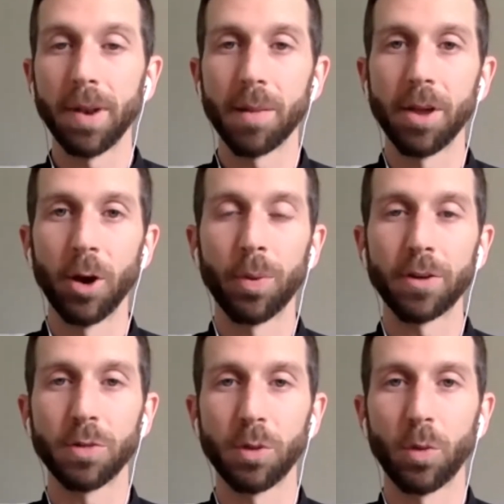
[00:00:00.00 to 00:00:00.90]
Let me open
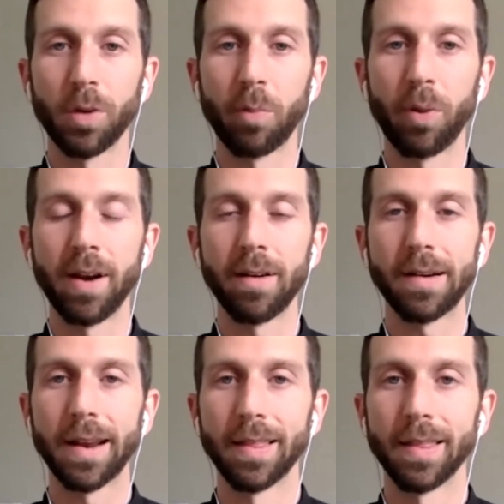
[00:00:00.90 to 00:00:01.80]
us with a word of prayer,
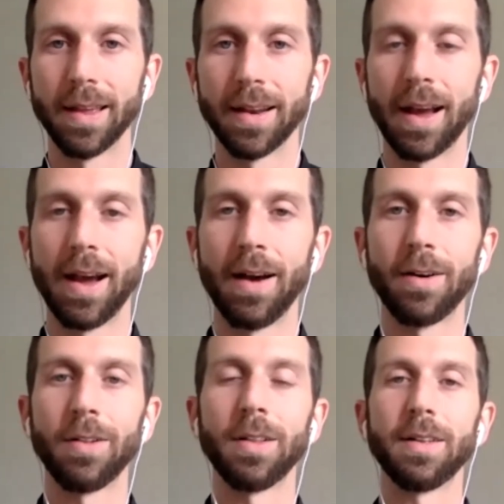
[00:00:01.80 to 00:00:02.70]
and then
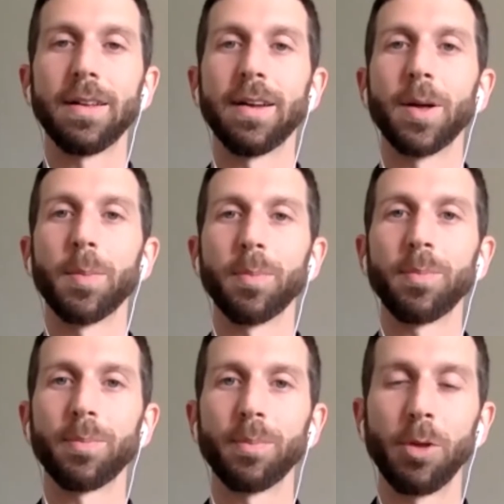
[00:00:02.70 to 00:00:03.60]
I'll
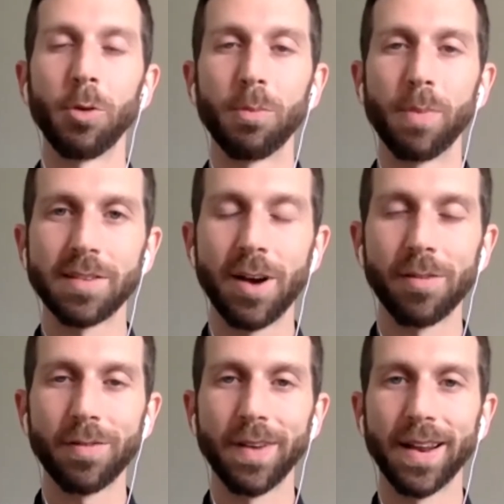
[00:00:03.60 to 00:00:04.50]
mute
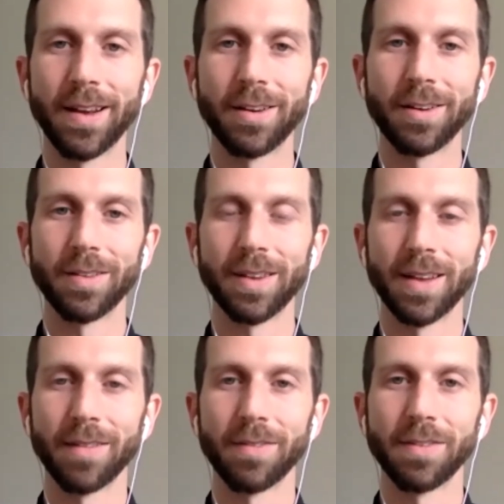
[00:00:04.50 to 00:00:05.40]
myself and I'll
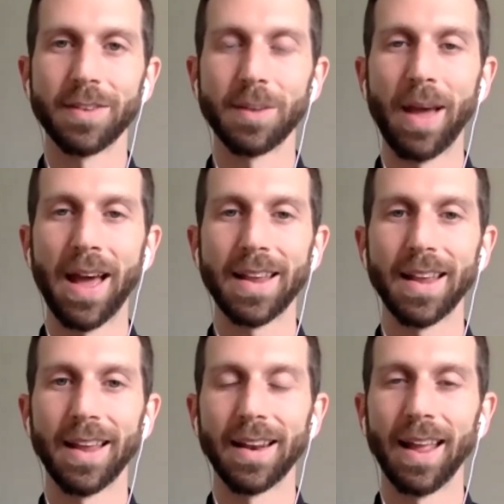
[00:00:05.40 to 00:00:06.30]
kind of sit back,
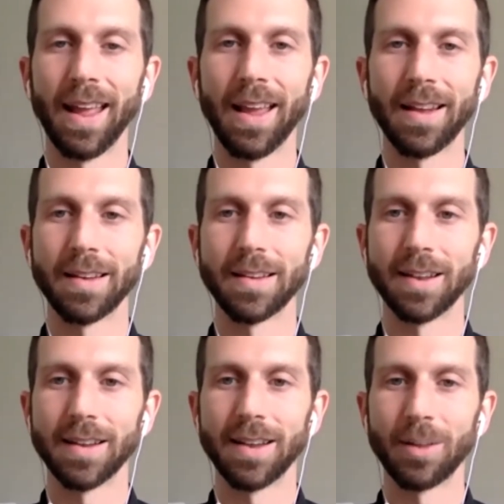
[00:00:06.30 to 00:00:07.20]
and Ann is
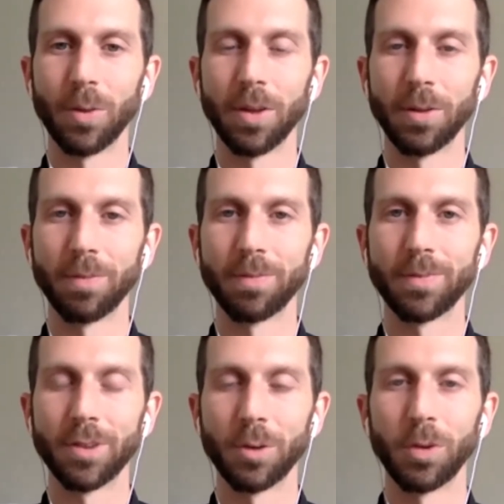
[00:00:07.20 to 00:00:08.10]
going to take the wheel.
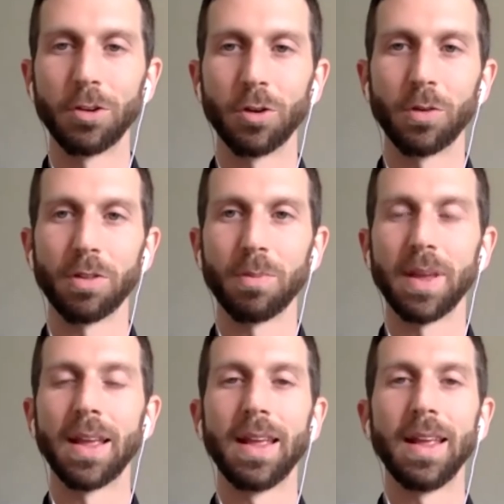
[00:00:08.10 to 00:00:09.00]
So will you join with
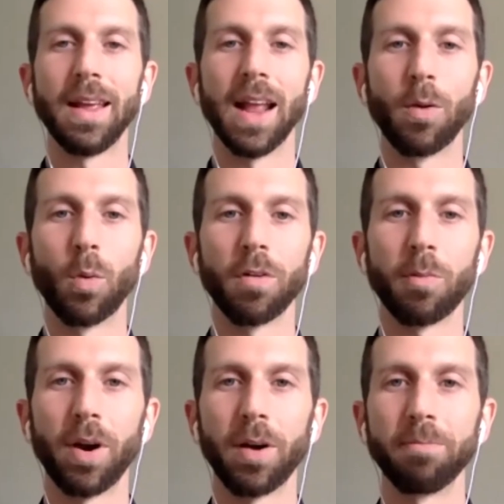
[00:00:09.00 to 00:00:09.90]
me in a word of
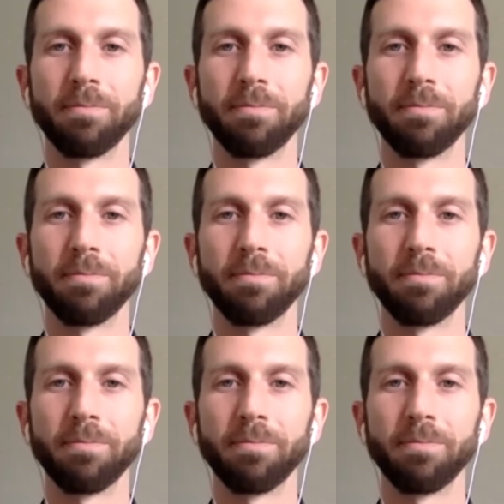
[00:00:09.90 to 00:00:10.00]
prayer?